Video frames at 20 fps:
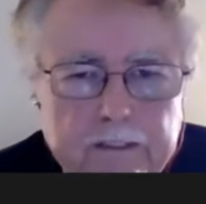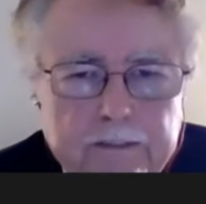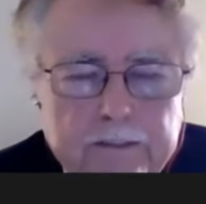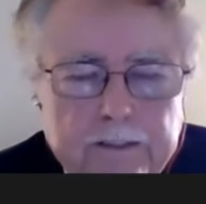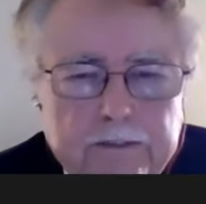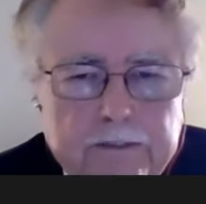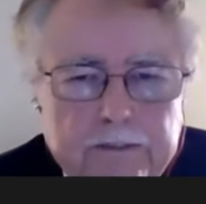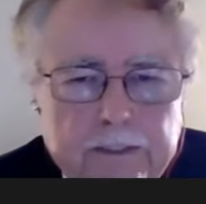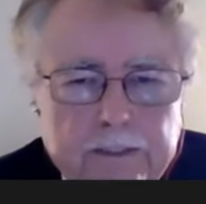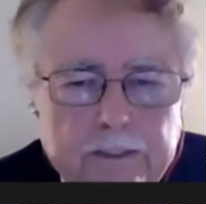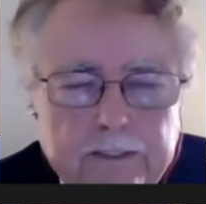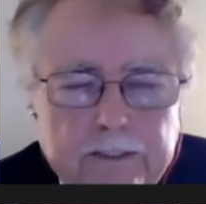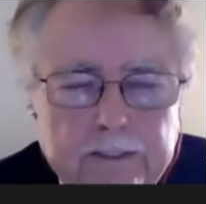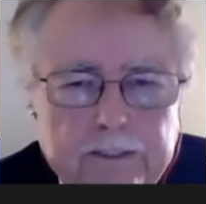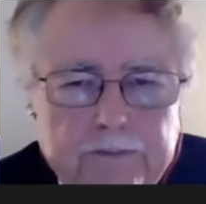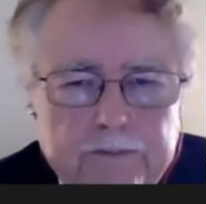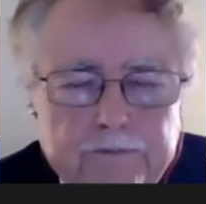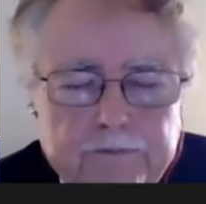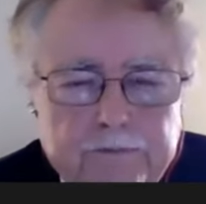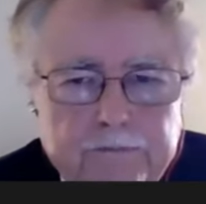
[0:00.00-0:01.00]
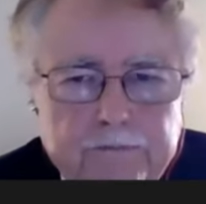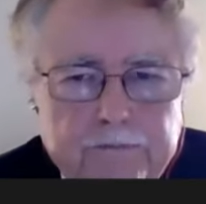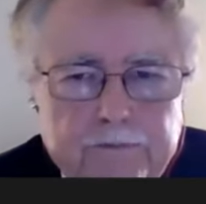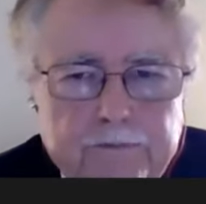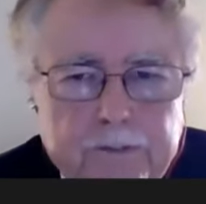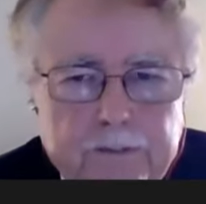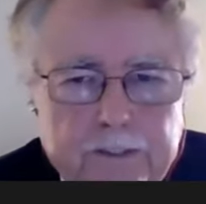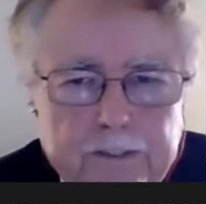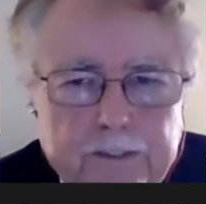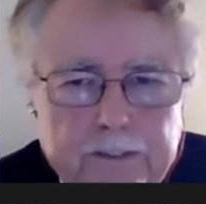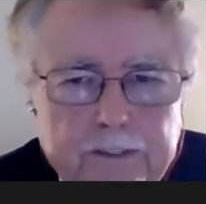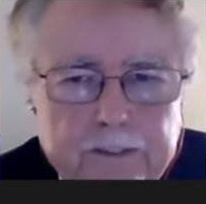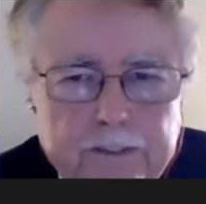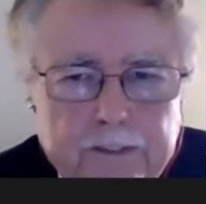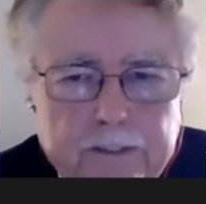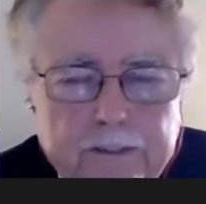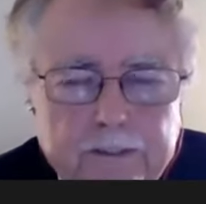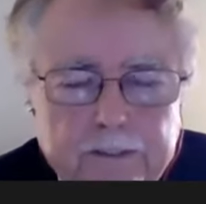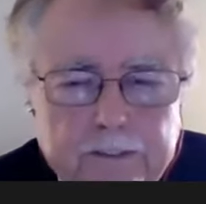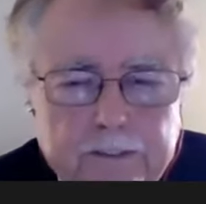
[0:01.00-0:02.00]
attorney for
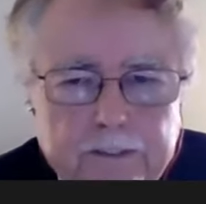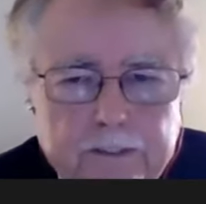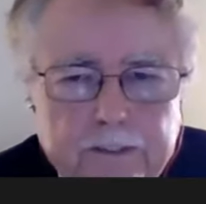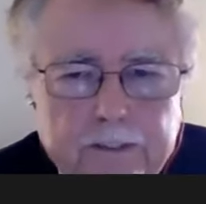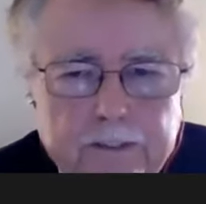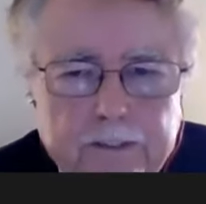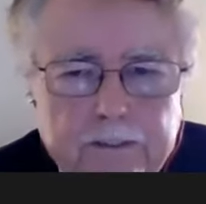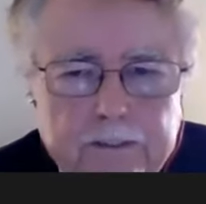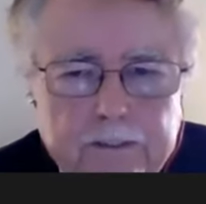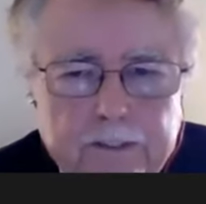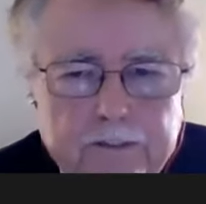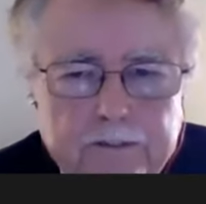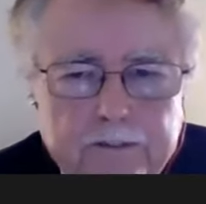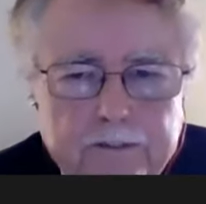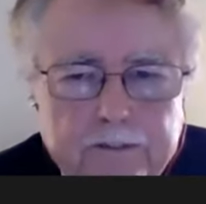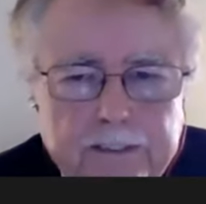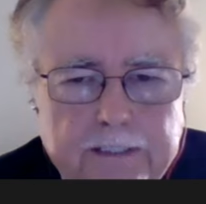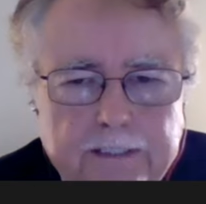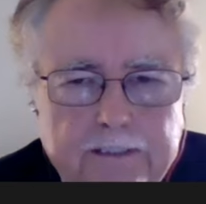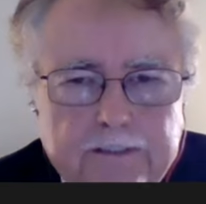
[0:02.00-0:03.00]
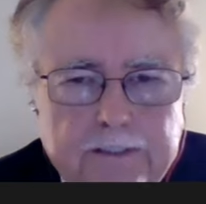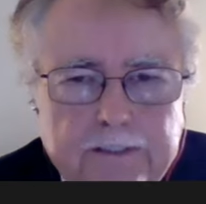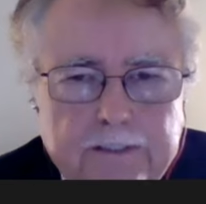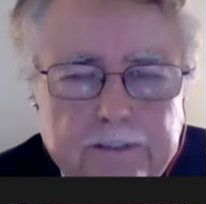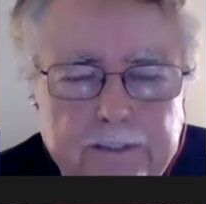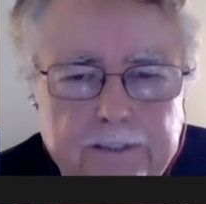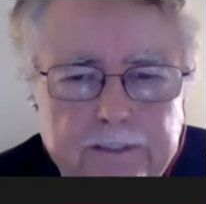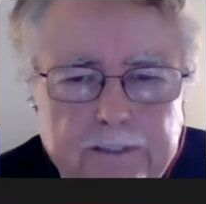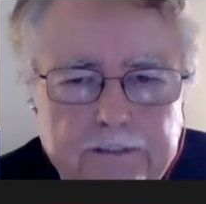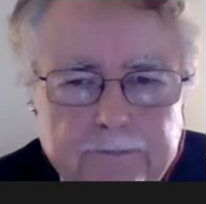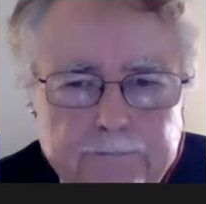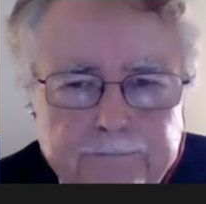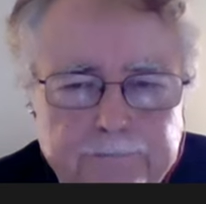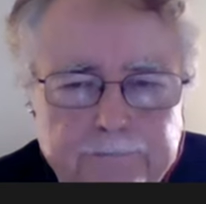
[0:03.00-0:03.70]
another entity.